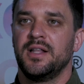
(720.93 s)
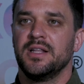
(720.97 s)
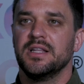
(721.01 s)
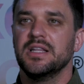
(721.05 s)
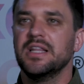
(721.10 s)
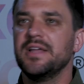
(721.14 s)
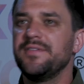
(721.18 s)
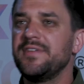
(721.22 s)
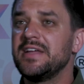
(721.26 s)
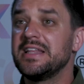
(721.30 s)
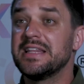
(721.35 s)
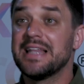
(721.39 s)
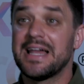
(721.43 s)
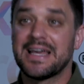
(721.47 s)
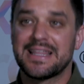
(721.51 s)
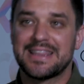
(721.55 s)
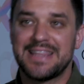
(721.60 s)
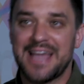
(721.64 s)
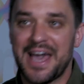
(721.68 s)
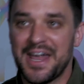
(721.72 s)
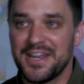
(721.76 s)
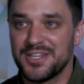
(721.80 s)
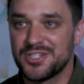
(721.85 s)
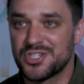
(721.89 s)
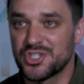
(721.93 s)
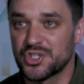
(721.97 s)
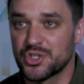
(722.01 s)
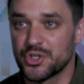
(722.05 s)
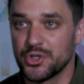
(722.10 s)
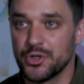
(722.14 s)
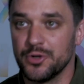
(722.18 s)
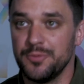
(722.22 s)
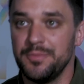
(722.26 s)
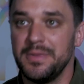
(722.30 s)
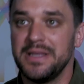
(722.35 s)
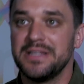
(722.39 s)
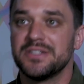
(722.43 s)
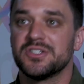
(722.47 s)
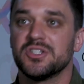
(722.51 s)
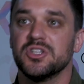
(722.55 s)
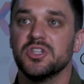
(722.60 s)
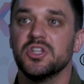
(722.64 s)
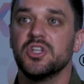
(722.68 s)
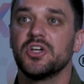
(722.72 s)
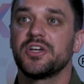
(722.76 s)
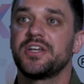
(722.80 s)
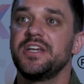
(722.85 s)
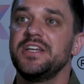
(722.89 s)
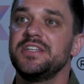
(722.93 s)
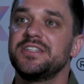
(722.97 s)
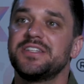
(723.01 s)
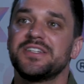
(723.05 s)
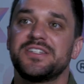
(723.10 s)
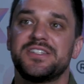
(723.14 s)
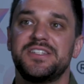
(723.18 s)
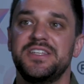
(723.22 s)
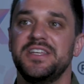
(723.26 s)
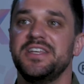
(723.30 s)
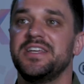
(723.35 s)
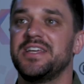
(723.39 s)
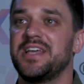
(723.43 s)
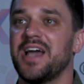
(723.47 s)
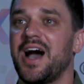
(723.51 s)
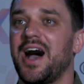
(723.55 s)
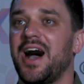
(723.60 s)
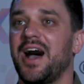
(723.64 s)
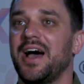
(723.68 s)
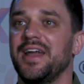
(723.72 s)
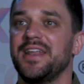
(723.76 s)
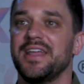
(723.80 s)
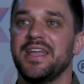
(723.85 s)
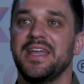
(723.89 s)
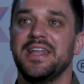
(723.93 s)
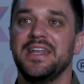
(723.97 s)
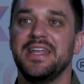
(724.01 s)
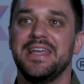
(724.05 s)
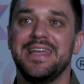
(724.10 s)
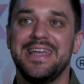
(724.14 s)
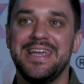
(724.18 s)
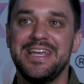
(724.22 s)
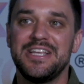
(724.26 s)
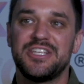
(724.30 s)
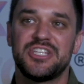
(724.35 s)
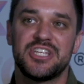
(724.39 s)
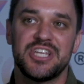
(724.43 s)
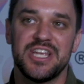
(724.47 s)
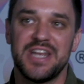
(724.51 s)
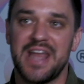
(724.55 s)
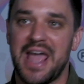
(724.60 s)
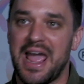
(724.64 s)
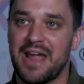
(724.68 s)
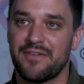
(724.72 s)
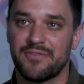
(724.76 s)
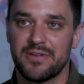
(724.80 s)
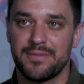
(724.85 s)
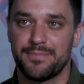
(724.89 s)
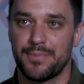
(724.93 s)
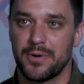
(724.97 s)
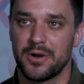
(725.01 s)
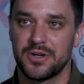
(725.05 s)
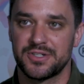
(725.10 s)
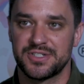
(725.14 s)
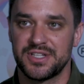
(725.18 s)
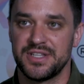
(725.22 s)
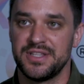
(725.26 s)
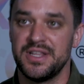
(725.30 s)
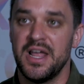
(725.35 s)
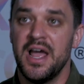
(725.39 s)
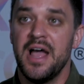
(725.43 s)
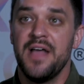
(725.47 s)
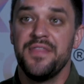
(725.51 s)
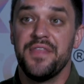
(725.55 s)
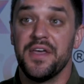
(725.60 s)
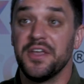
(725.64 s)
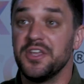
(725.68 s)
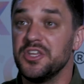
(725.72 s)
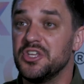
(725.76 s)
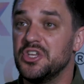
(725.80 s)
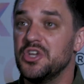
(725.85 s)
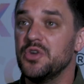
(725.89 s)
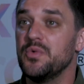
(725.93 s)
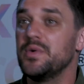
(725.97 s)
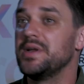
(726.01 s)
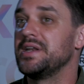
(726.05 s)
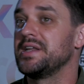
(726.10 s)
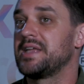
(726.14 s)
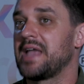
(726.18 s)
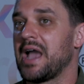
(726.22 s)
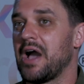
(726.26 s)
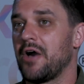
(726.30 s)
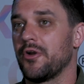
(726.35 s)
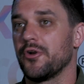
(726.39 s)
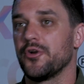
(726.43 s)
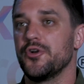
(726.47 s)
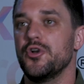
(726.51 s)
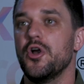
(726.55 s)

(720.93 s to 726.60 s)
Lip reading: Living like that is true means looking to see God in each and every person that you encounter,